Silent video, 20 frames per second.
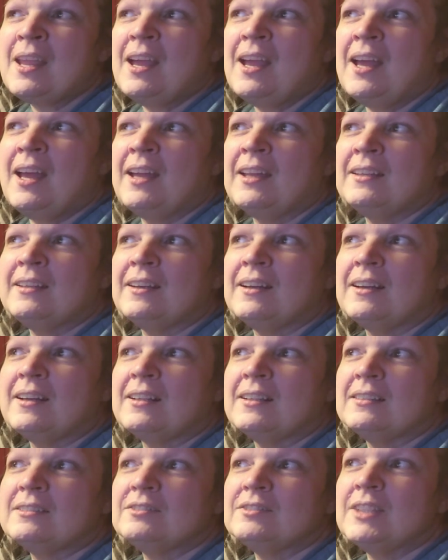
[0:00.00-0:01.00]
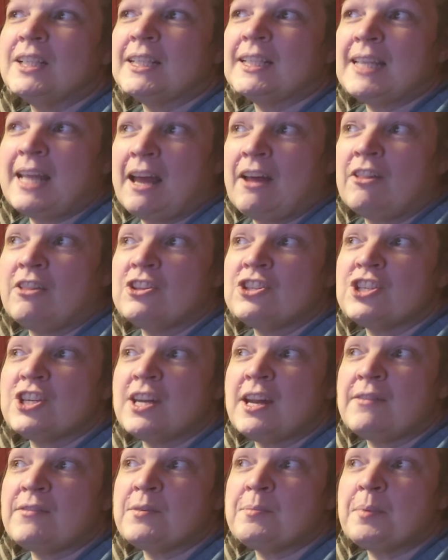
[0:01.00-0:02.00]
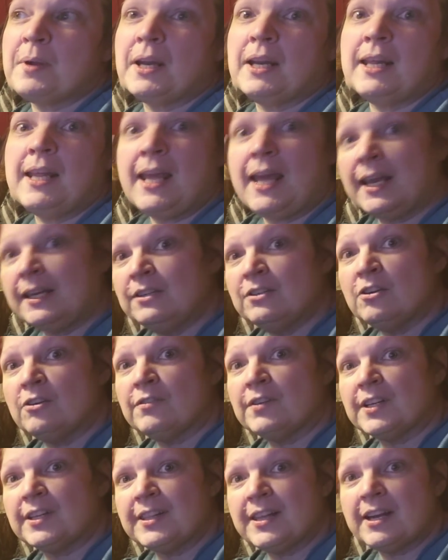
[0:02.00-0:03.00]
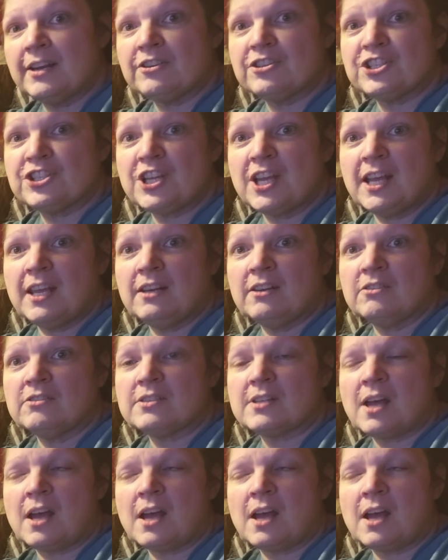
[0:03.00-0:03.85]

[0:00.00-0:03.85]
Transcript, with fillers: and uh, acknowledging everybody. Heading over to their channels.